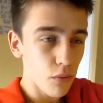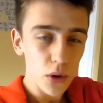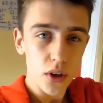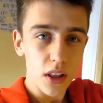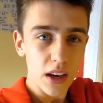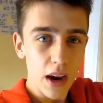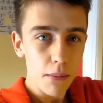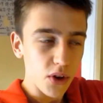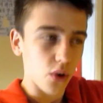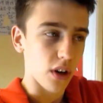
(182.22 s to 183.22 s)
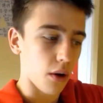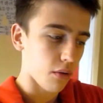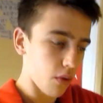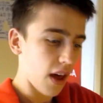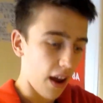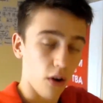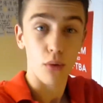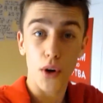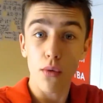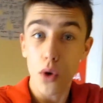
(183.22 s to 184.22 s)
routed the camera's audio through there,
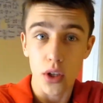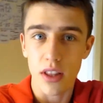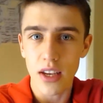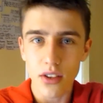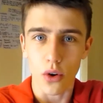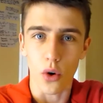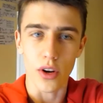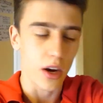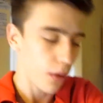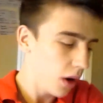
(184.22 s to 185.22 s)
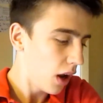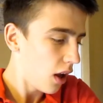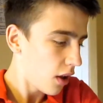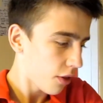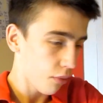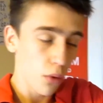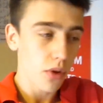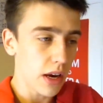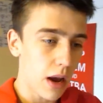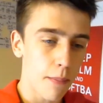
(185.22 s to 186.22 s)
or routed this audio through
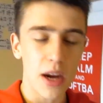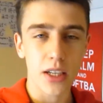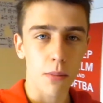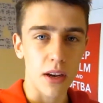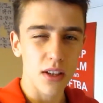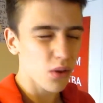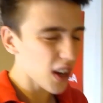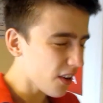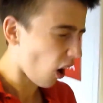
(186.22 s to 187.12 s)
the main speakers, it would sound